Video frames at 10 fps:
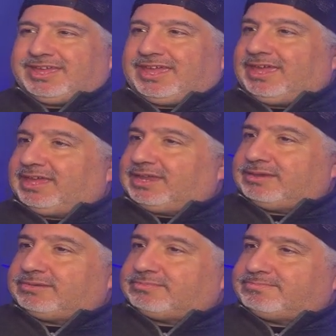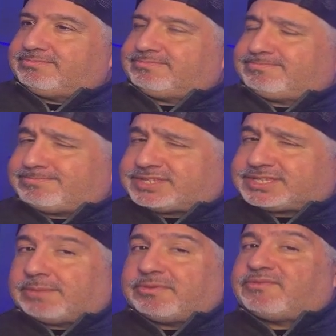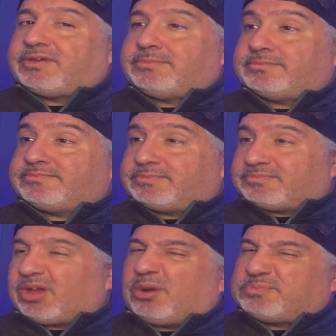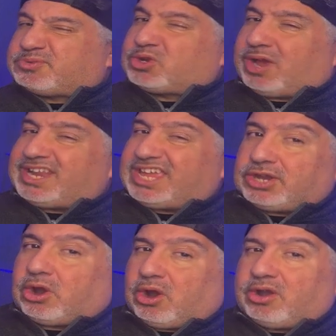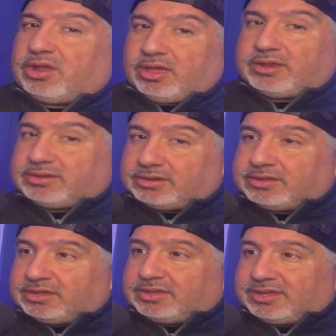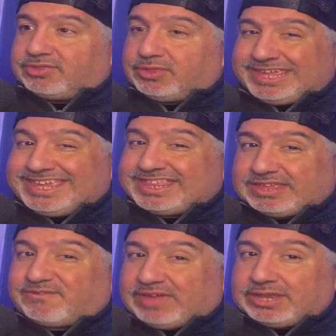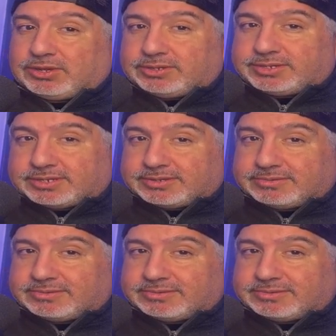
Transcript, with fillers: and some of them are trying to hit hard on his defenders.